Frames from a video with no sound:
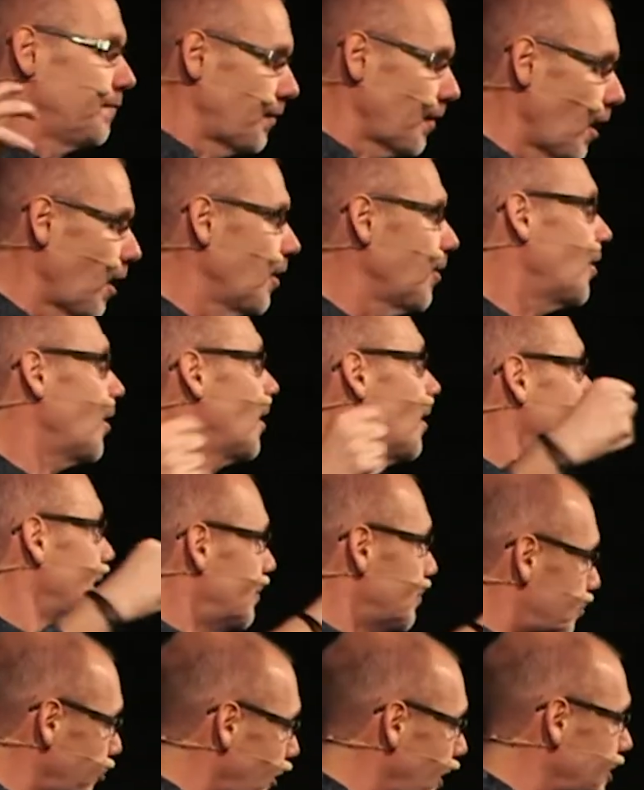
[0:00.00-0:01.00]
father
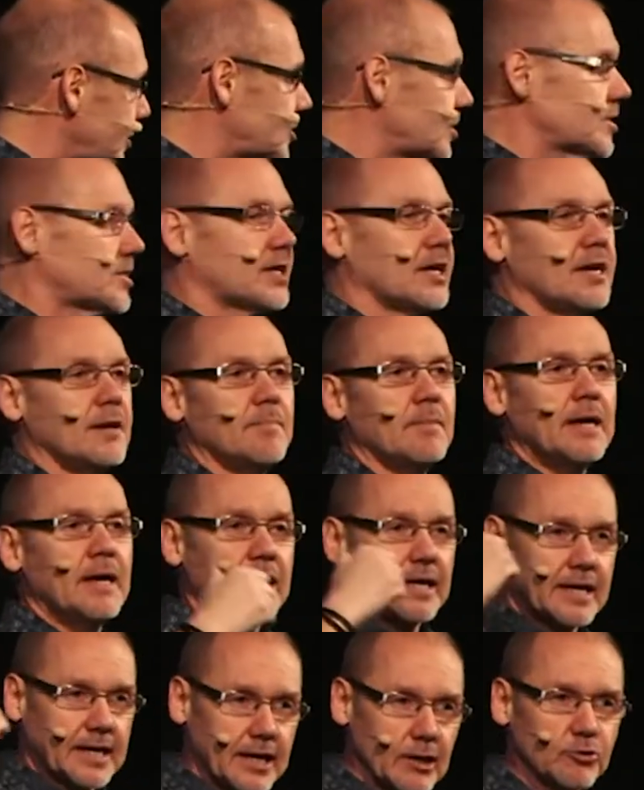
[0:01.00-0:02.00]
embraces him,
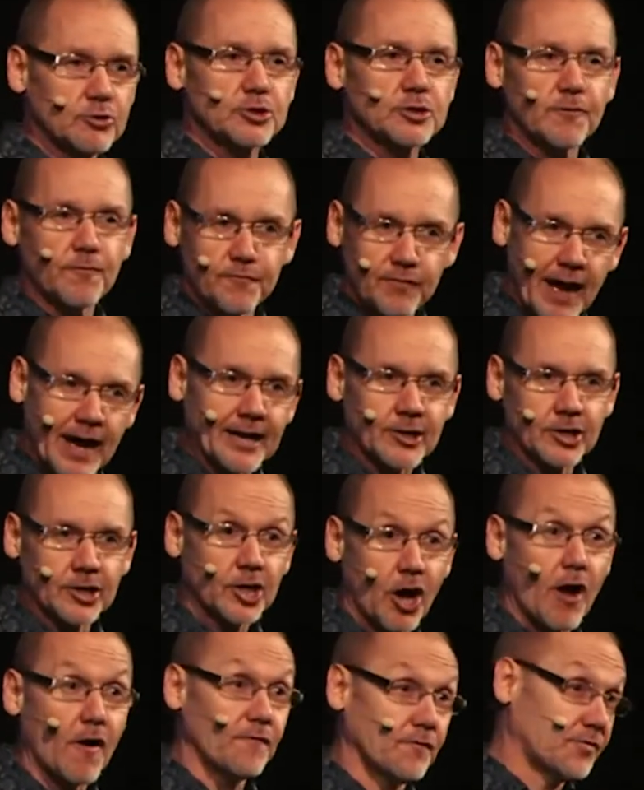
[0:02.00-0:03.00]
kills the
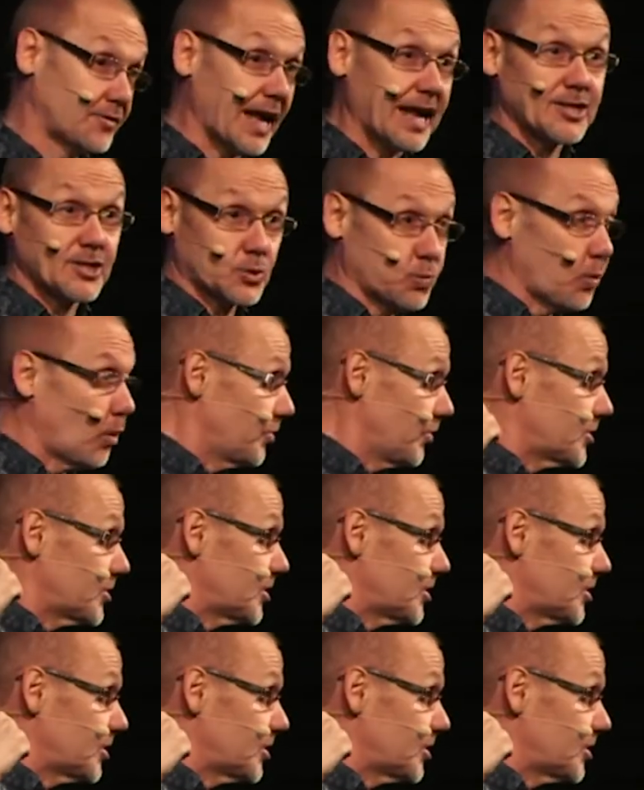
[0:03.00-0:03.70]
fattened calf. That's what